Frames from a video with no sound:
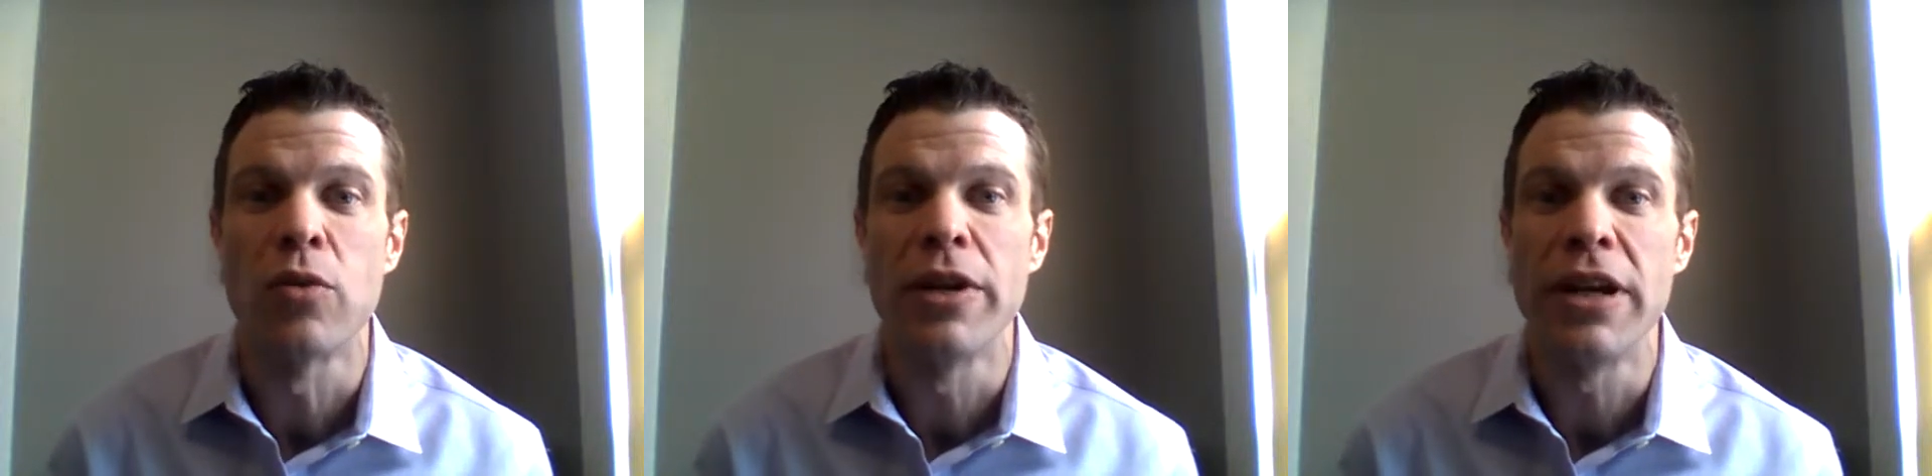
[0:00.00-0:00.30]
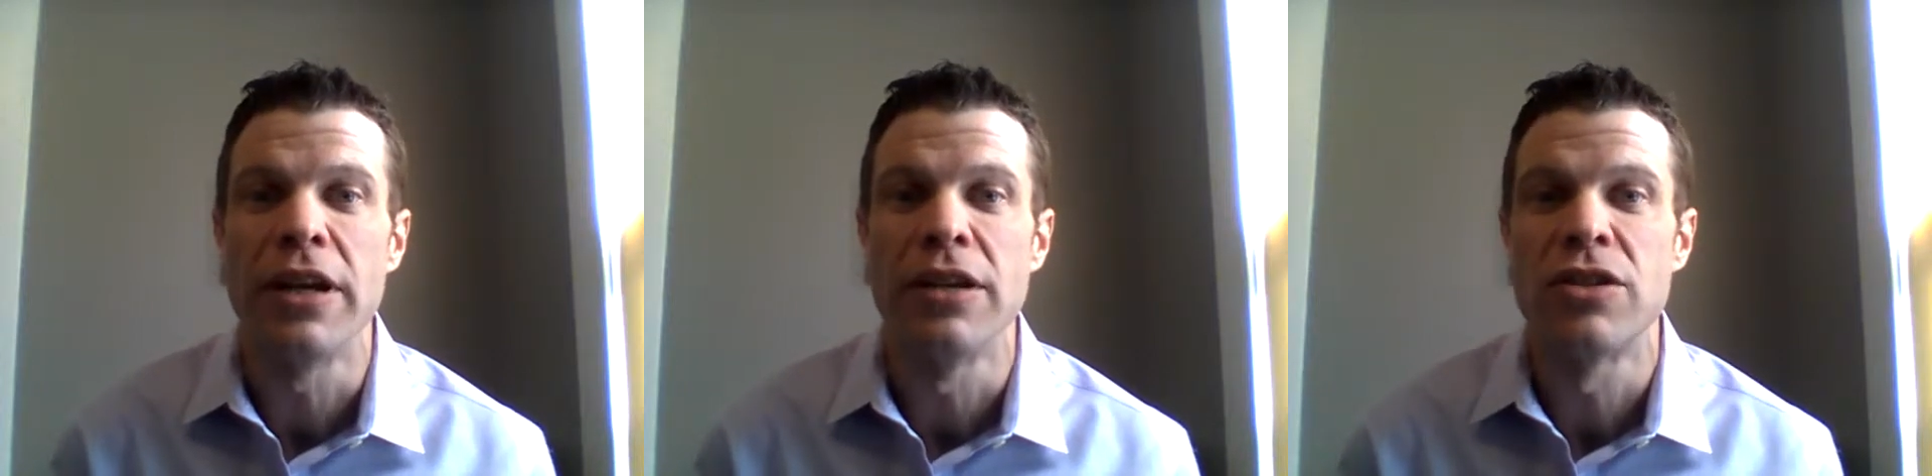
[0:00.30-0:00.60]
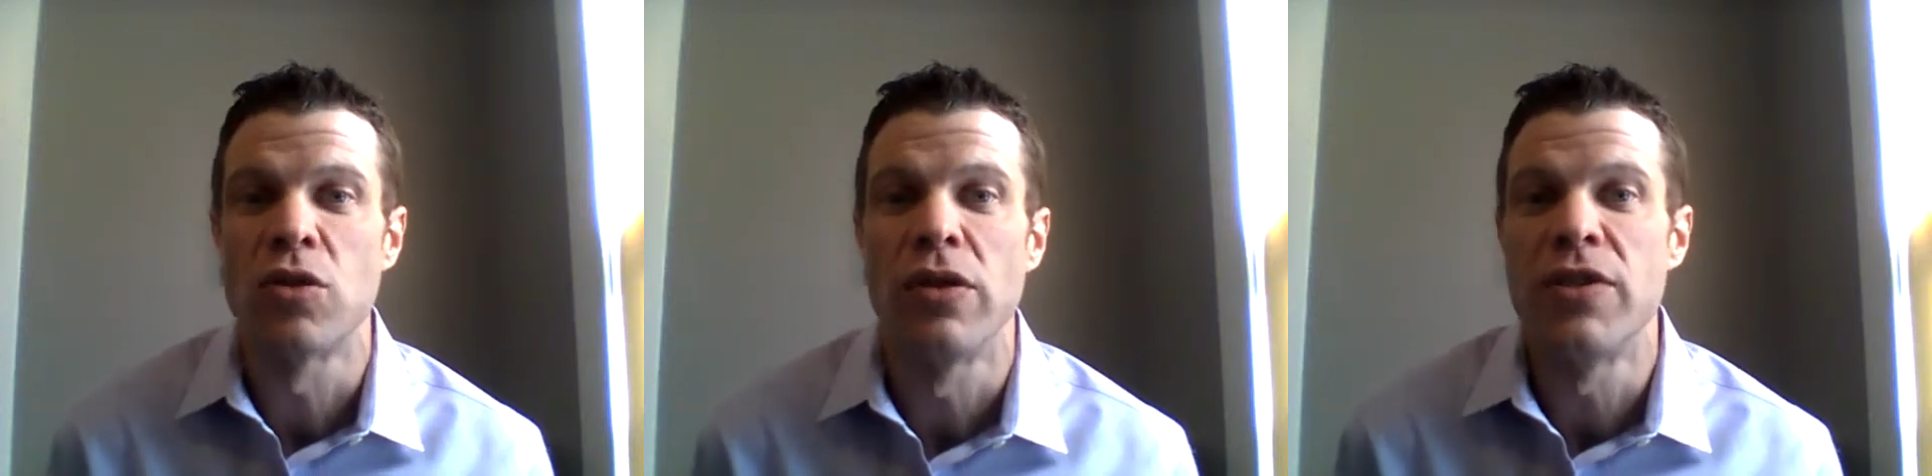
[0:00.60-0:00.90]
3 and
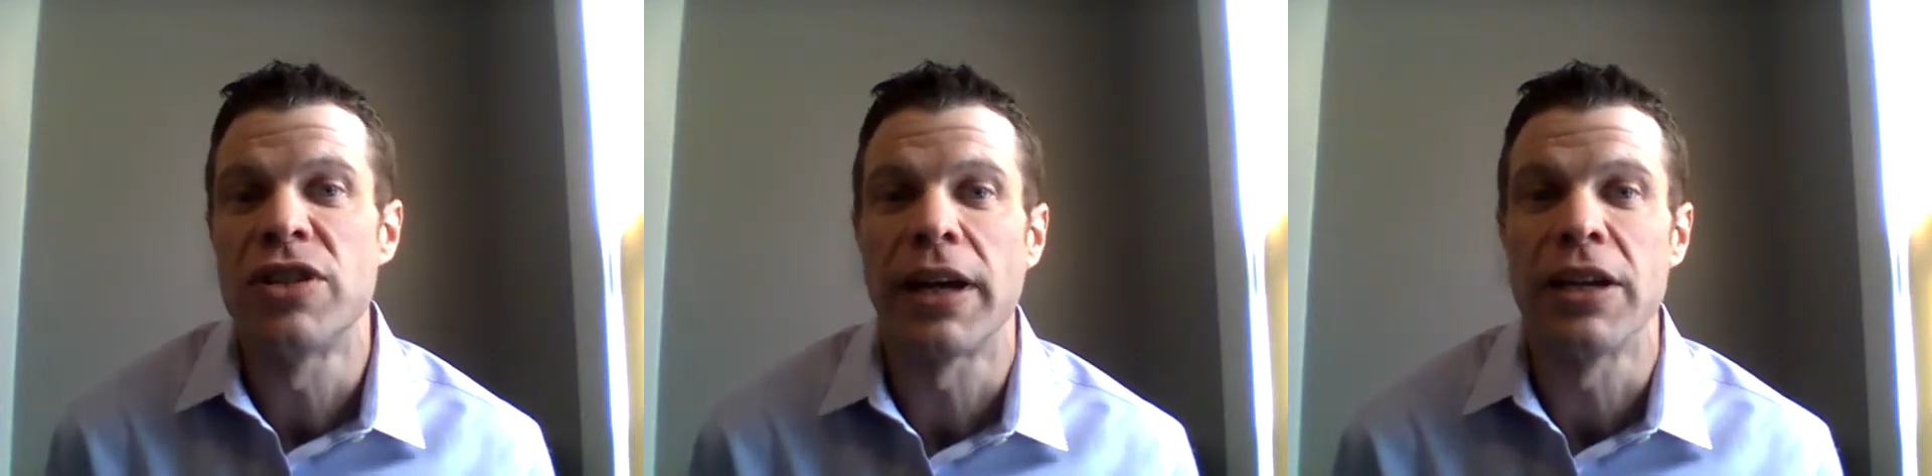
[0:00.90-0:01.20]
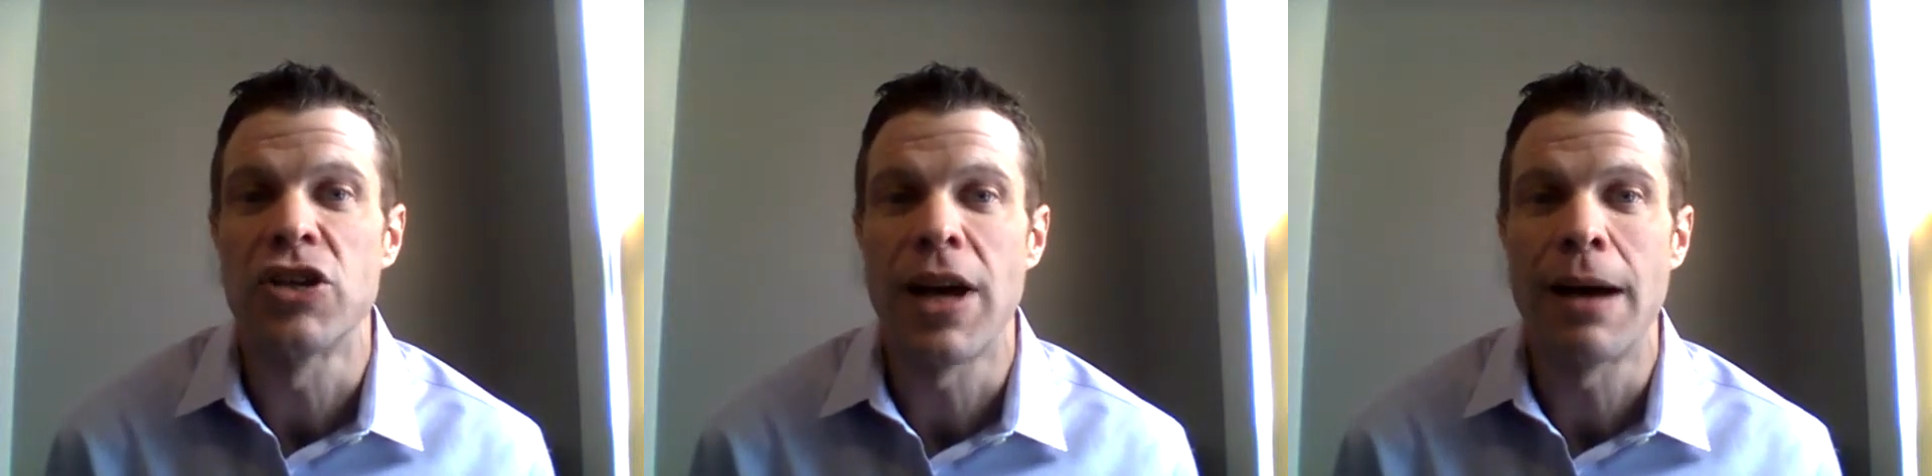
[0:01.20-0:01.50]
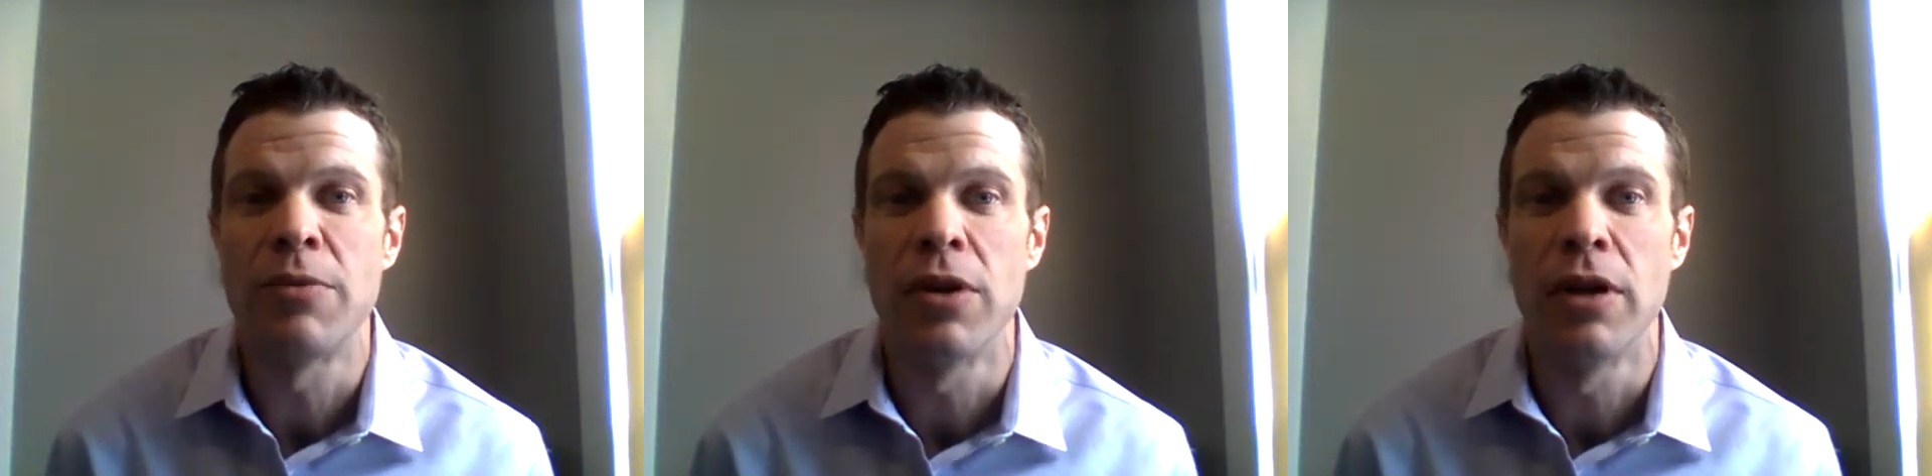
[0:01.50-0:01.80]
sort of the second
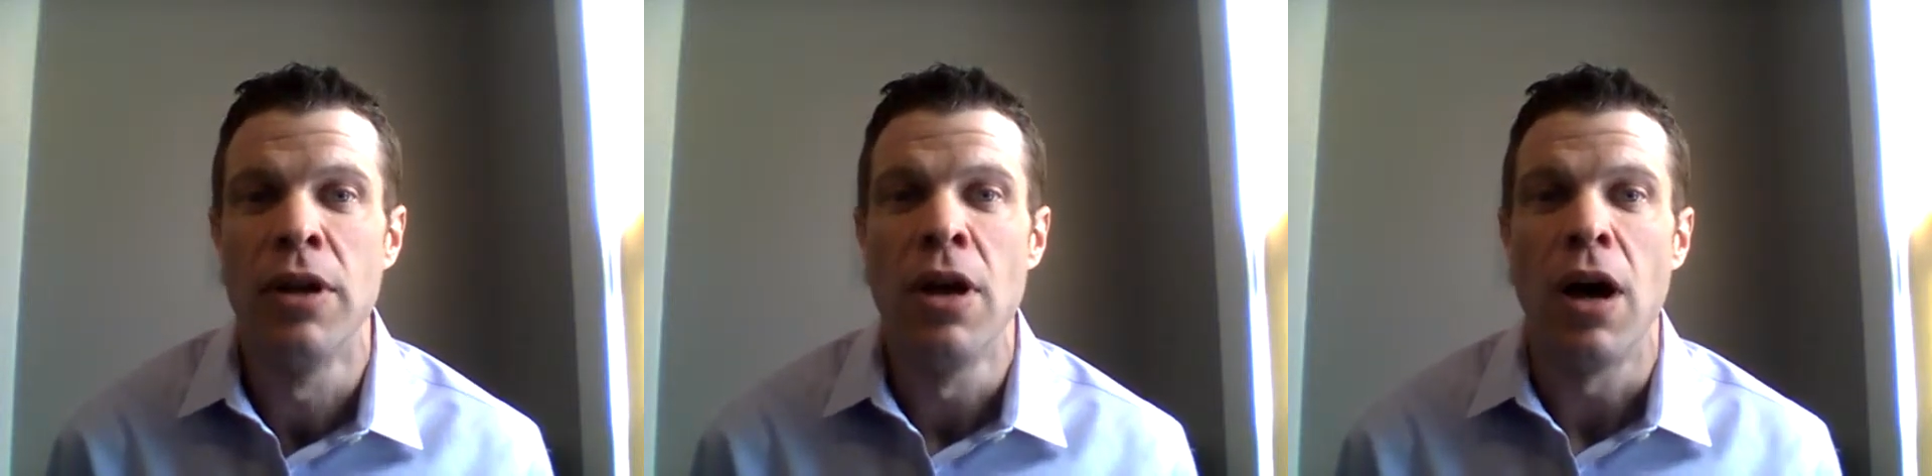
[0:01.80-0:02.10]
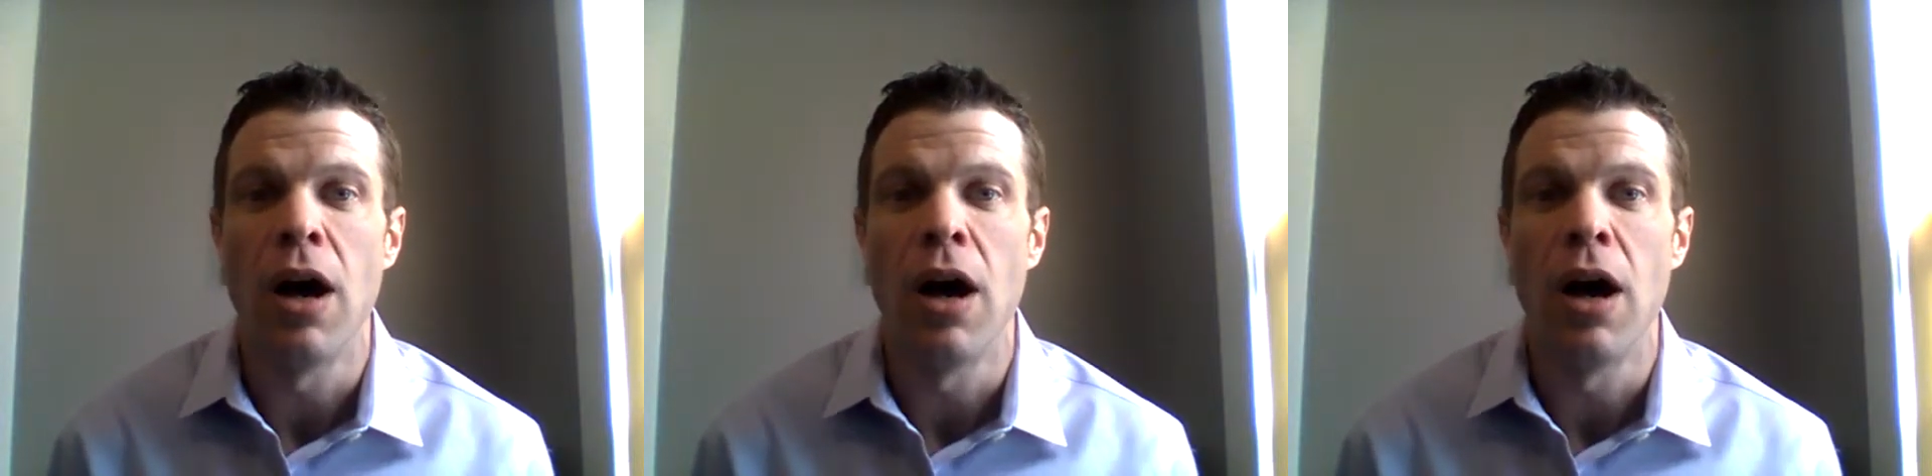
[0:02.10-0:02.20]
chapter,